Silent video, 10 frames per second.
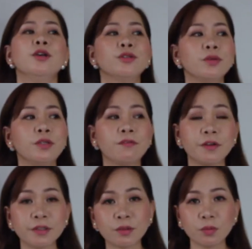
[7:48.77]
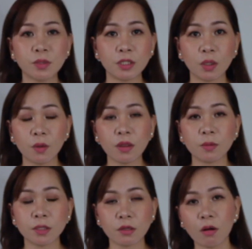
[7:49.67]
So in the first window,
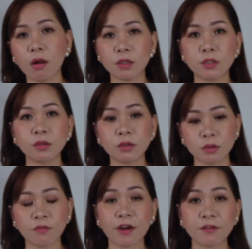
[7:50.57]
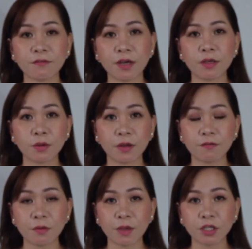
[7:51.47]
they will call you to verify your
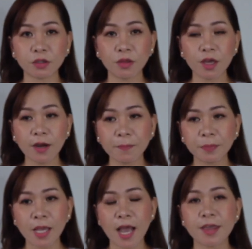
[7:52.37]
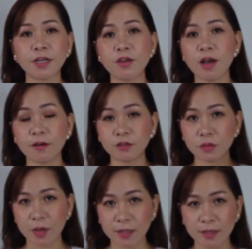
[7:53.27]
information there, and then you have
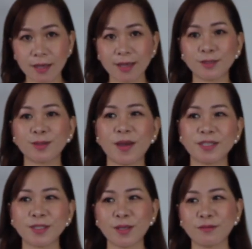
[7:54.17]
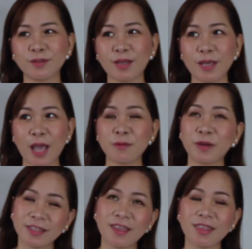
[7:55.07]
to wait again. So I
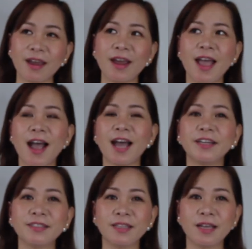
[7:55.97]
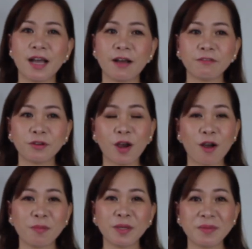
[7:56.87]
waited there, and then after
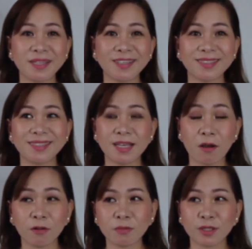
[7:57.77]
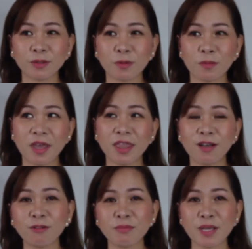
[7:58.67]
how many minutes they called me. So when
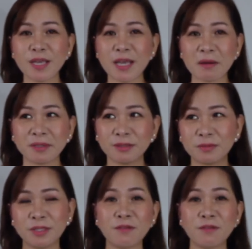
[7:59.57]
they called me, I went to window